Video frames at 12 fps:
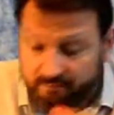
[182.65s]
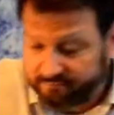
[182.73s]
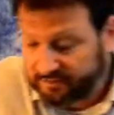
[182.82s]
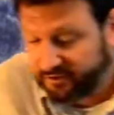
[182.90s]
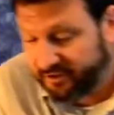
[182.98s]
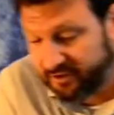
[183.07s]

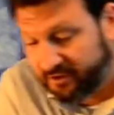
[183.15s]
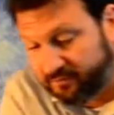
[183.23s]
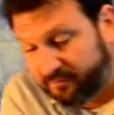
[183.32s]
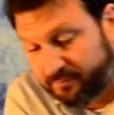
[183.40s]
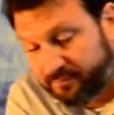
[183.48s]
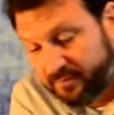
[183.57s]
There you go.
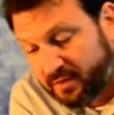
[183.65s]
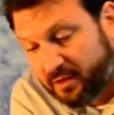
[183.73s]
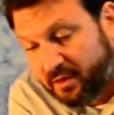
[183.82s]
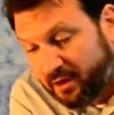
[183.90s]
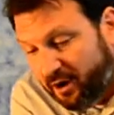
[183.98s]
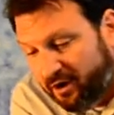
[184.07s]

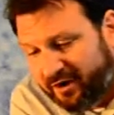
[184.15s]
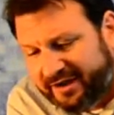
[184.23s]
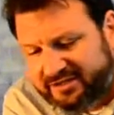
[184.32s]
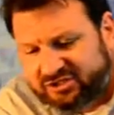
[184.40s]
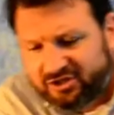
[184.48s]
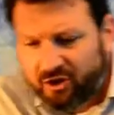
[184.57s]
All
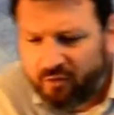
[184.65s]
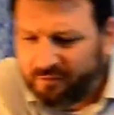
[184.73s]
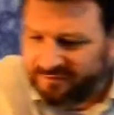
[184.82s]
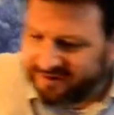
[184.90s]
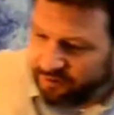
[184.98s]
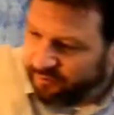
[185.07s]
right, so
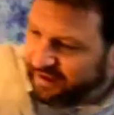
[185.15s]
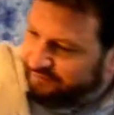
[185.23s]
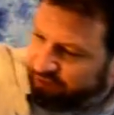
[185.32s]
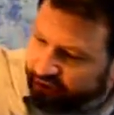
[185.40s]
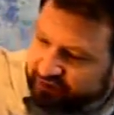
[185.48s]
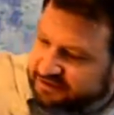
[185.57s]
we have
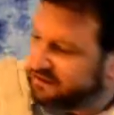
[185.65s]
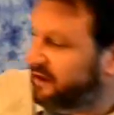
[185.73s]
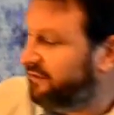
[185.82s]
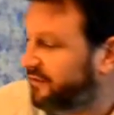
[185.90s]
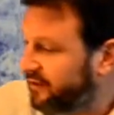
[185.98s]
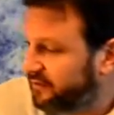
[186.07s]
all this
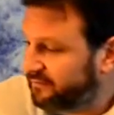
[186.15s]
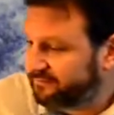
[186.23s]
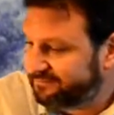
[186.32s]
stuff here.